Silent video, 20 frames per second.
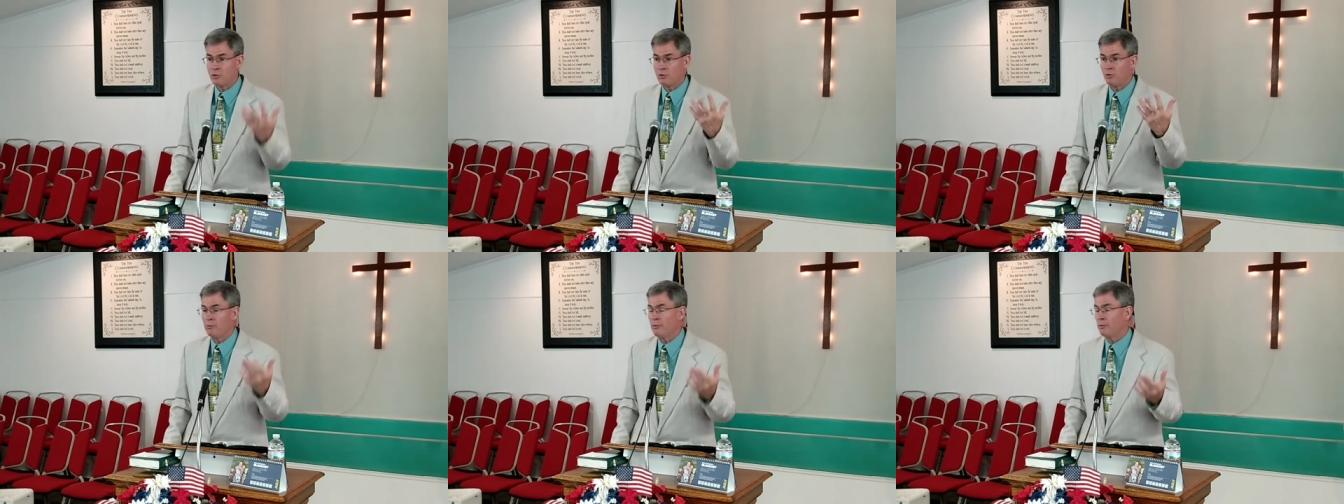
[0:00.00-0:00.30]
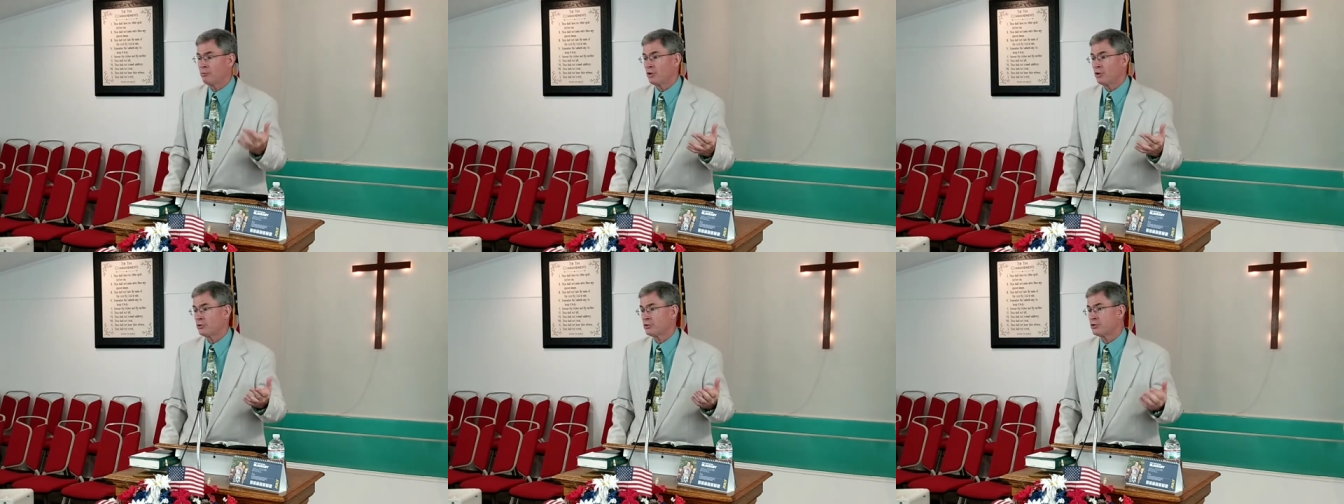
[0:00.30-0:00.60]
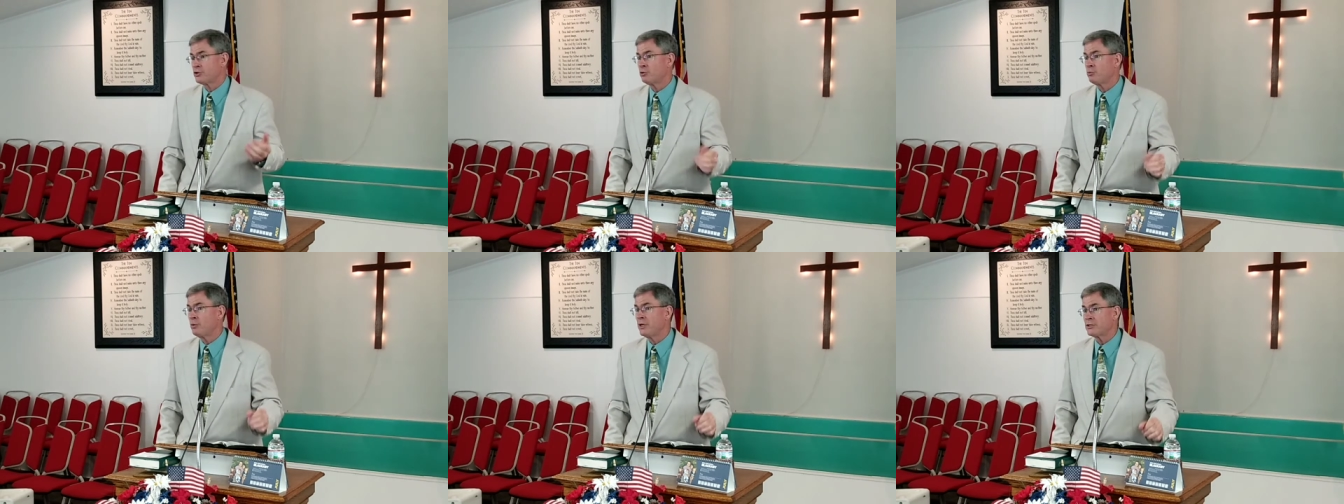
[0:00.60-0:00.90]
You remember
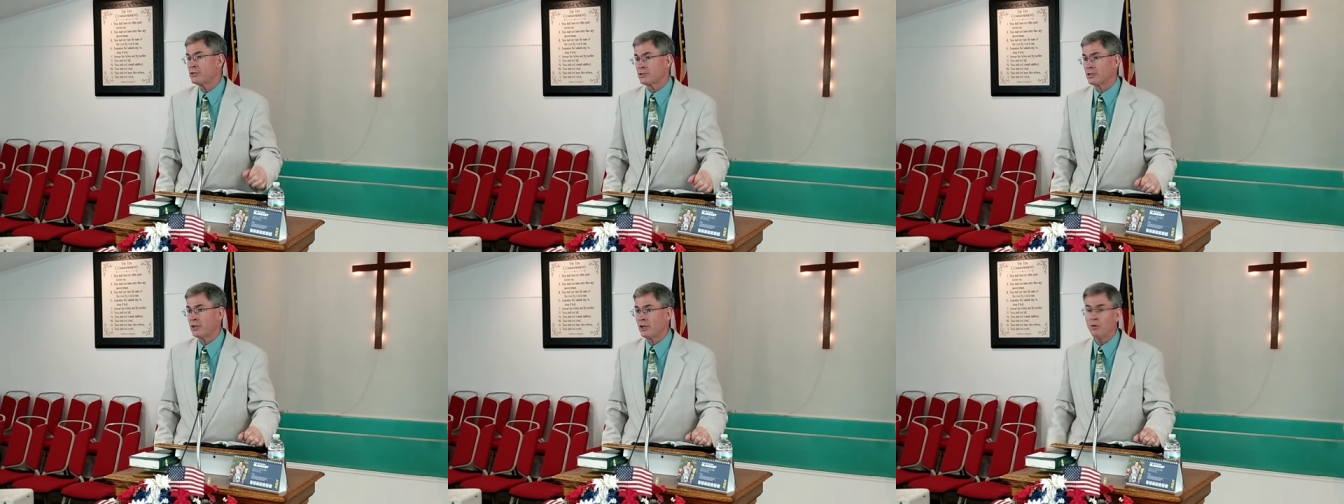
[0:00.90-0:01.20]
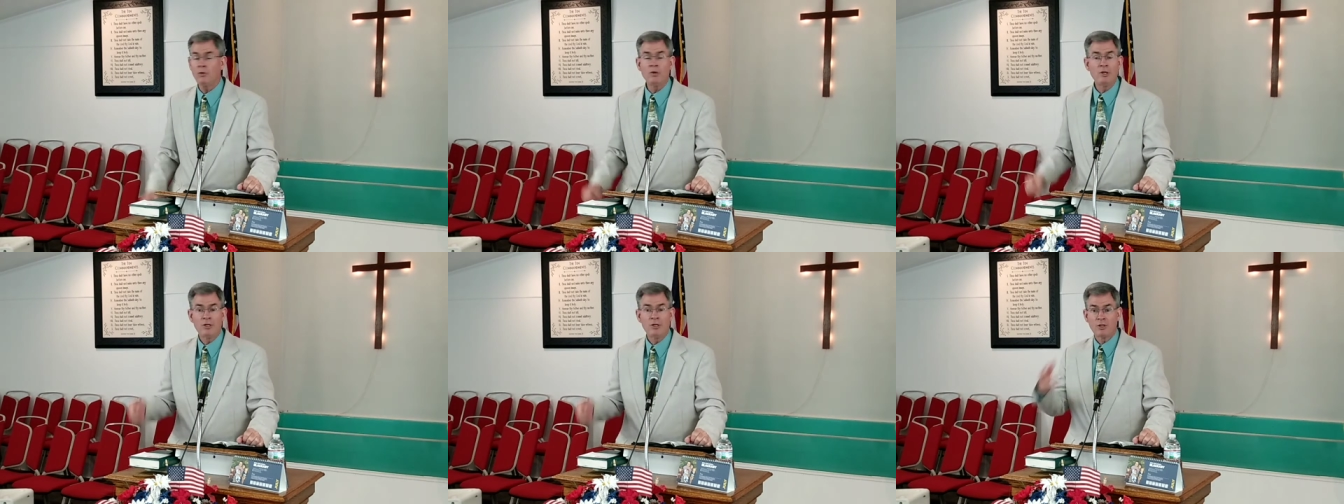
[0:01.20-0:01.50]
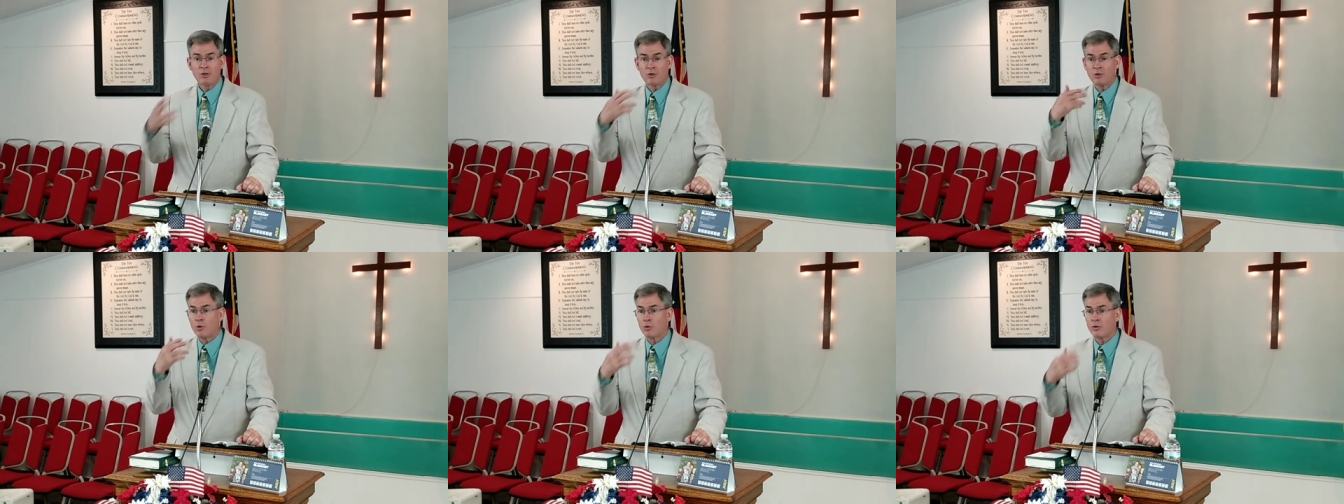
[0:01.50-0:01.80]
two weeks ago,
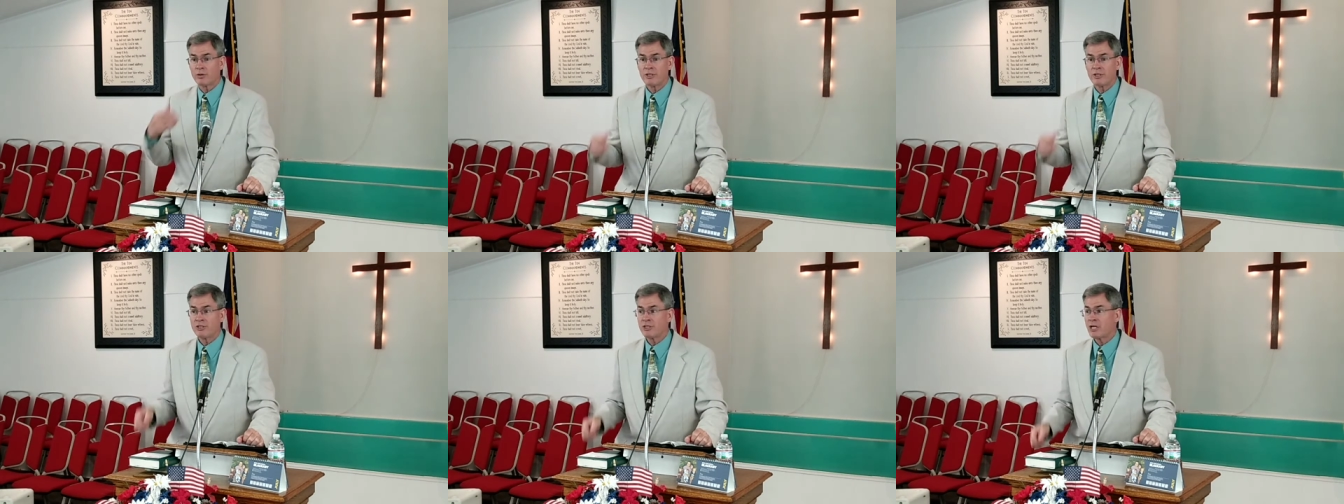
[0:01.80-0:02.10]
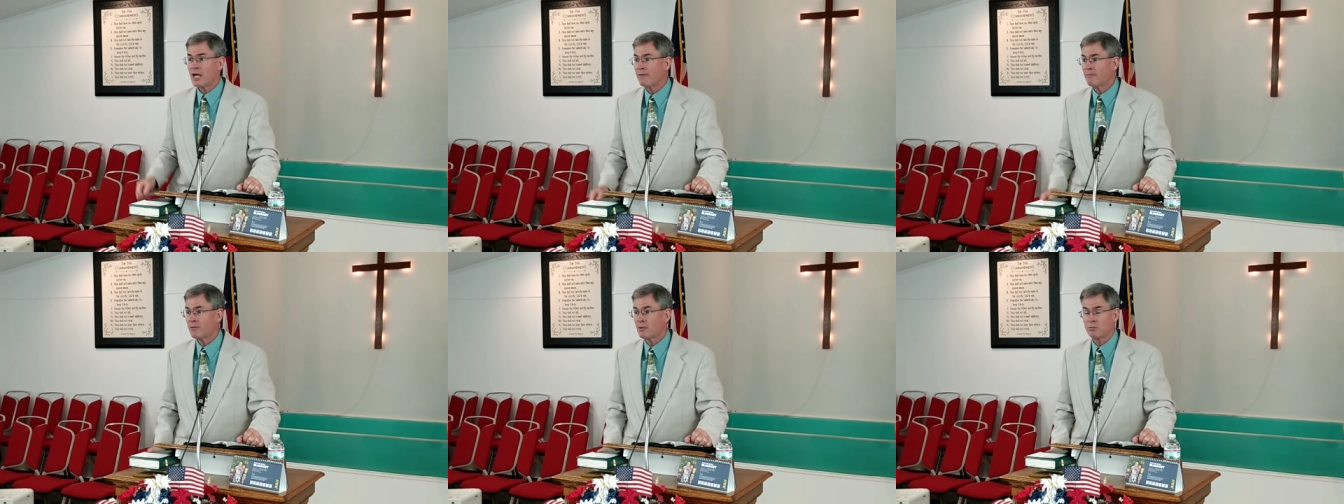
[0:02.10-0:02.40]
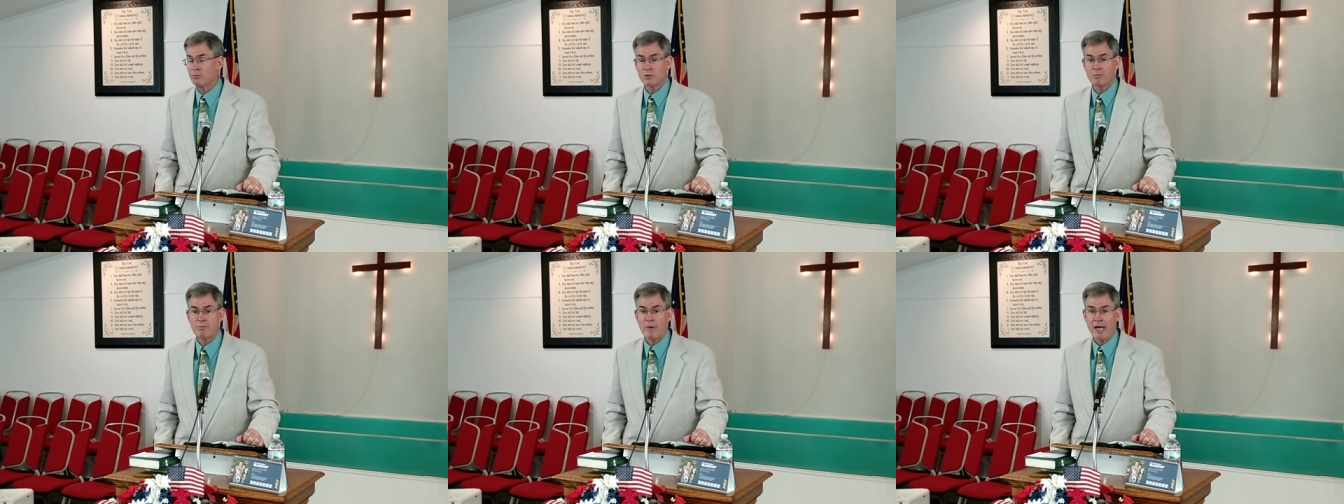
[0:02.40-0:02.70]
Dorothy Schaefer
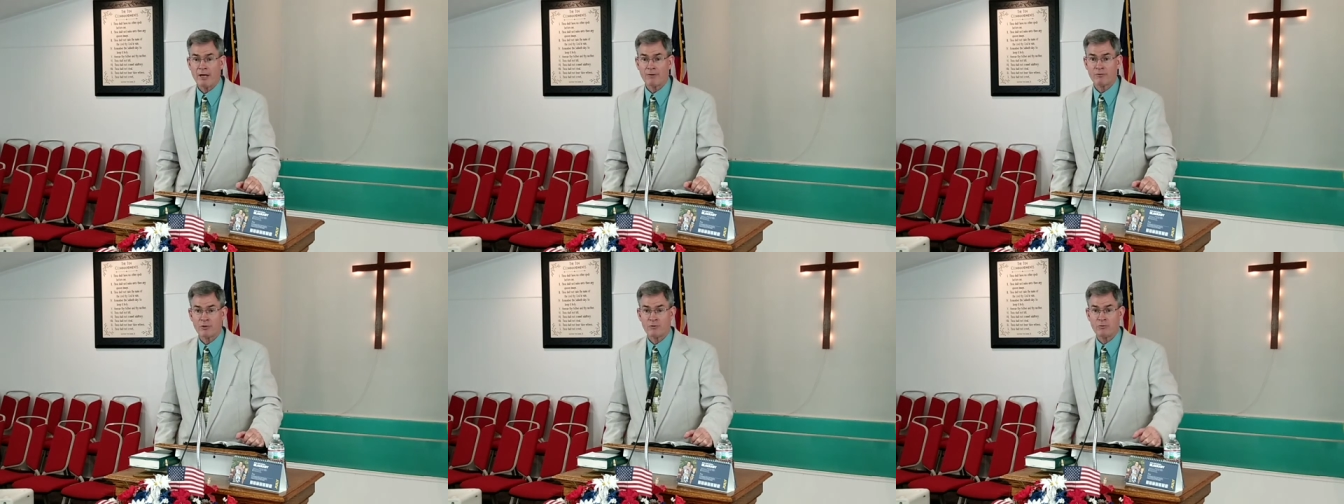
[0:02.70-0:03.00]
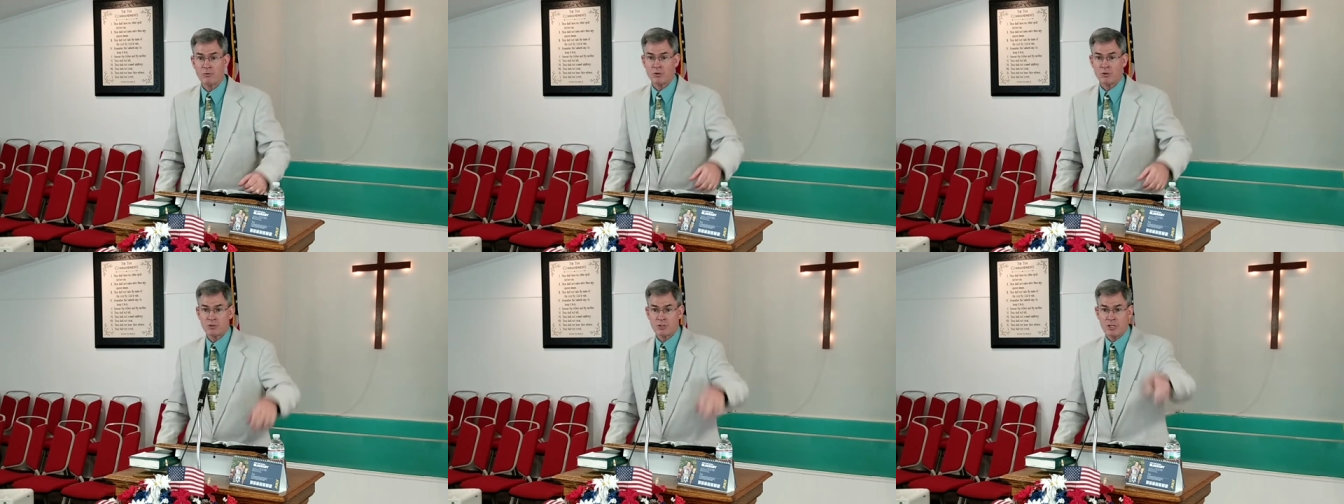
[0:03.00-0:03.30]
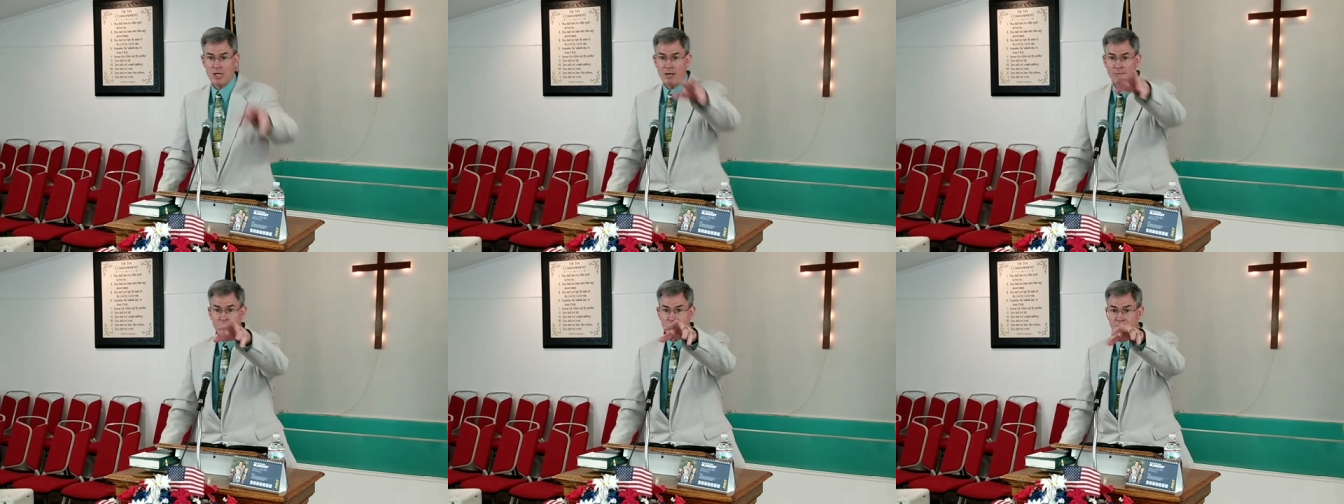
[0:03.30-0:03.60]
was back for the
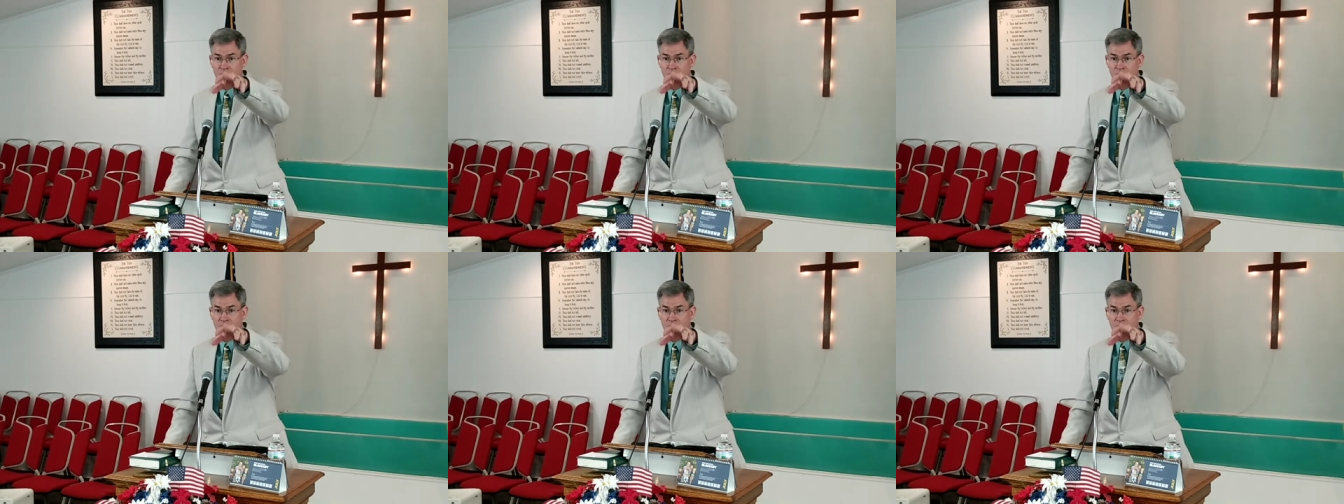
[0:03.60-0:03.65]
first time.